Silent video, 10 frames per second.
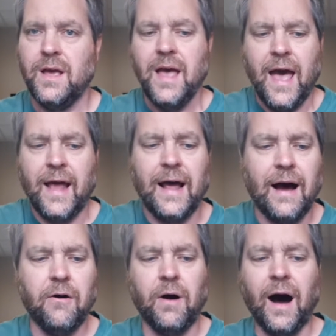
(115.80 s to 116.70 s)
And
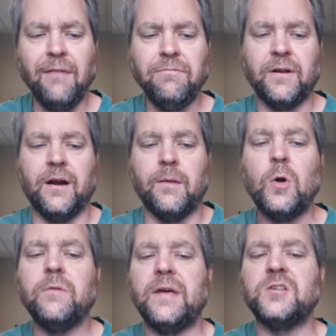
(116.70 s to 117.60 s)
how often our
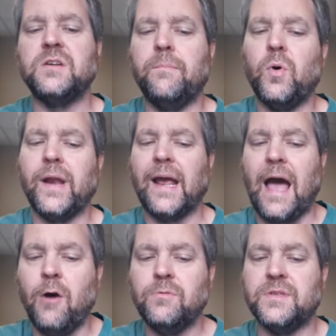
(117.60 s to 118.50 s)
motivation in pointing
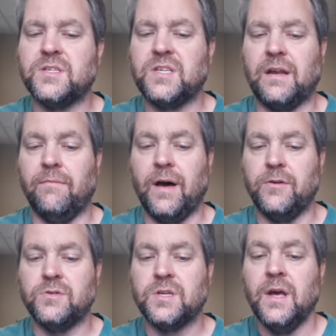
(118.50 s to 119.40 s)
out the sin of
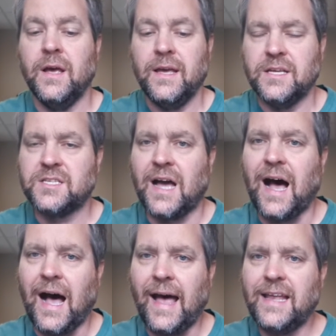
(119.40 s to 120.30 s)
others is to
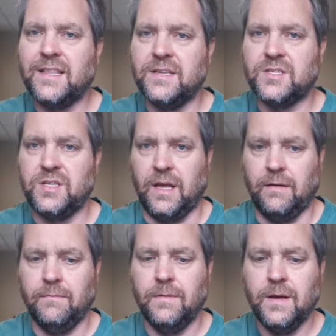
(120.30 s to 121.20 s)
hide the
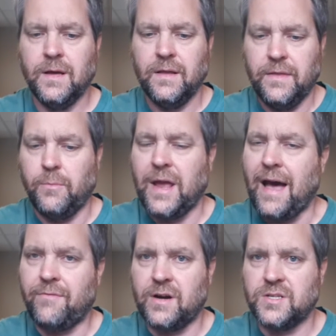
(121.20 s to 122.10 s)
sin that we
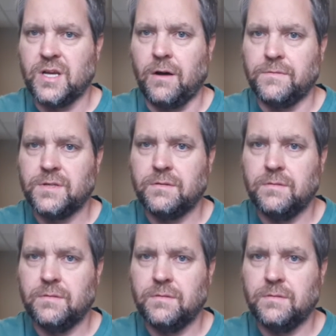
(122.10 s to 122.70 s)
have in ourselves.